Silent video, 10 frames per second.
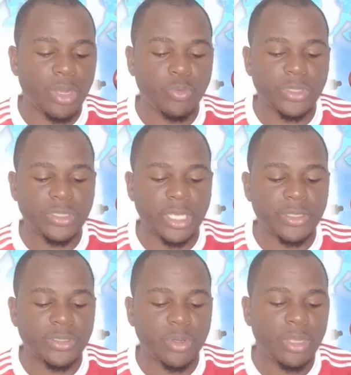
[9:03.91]
one would
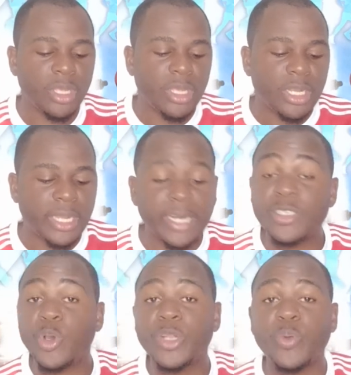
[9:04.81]
say. So that
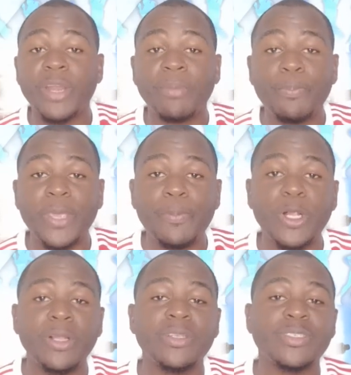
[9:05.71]
is how it went, my
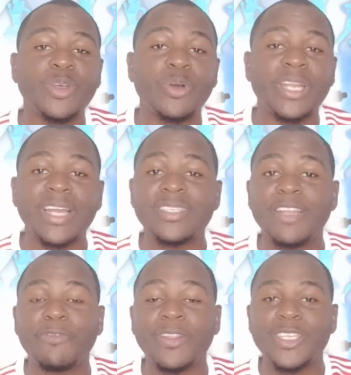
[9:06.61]
people. So that
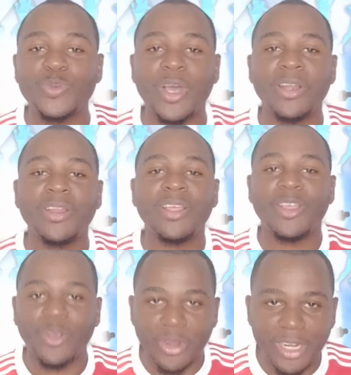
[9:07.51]
is it for this one.
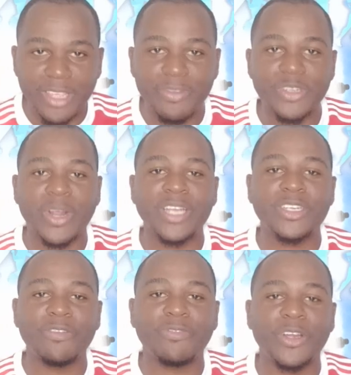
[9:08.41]
Gonna leave it
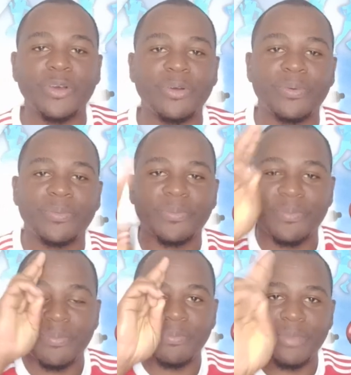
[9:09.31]
right here for now.
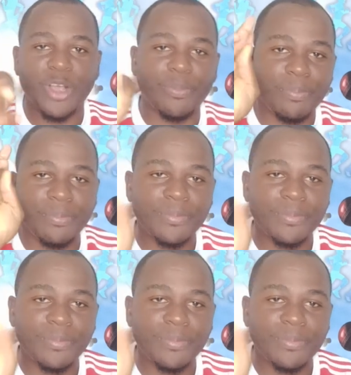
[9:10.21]
Big up.